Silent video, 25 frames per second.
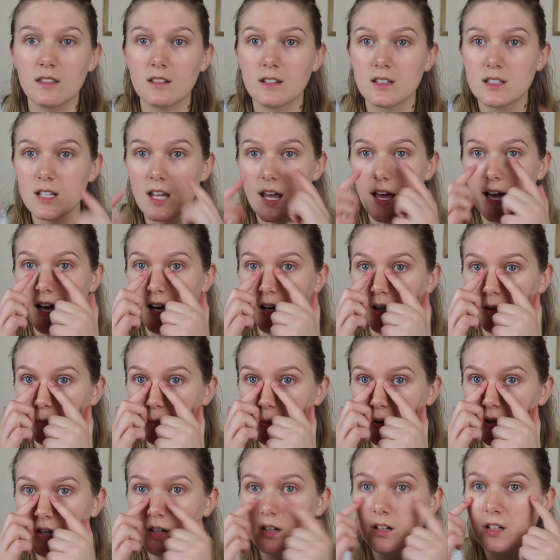to
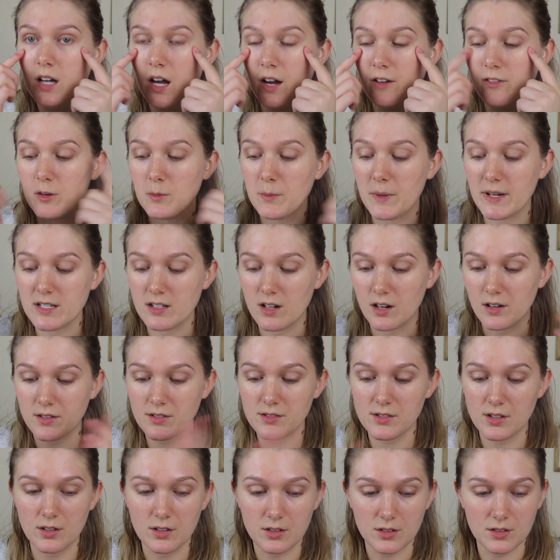help cover my dark
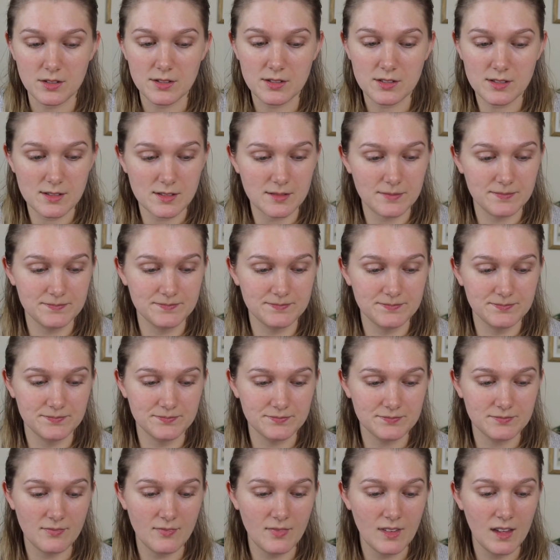circles.
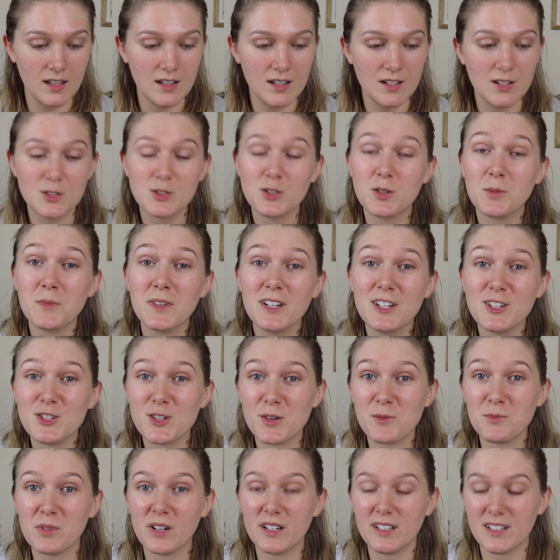So I'm going to
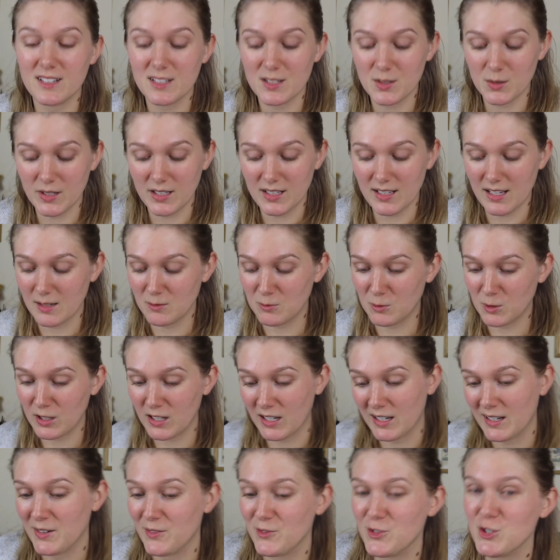jump right into it and we'll
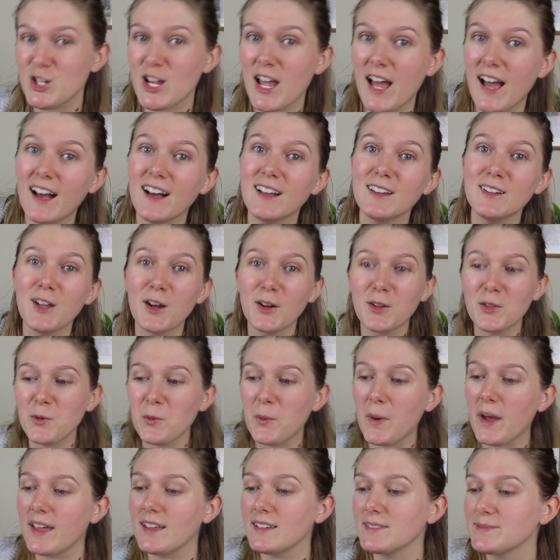kind of chat along the
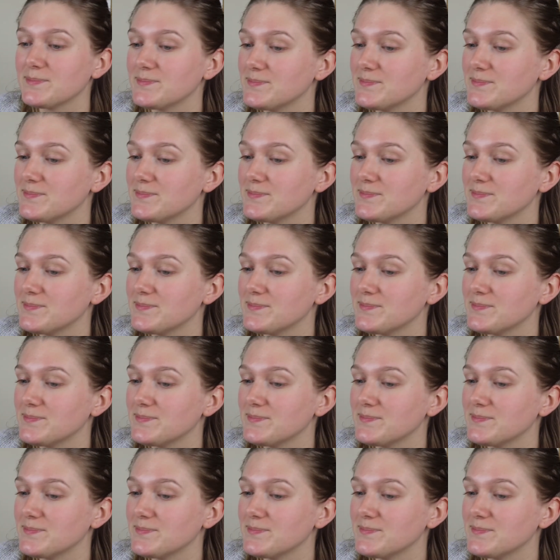way.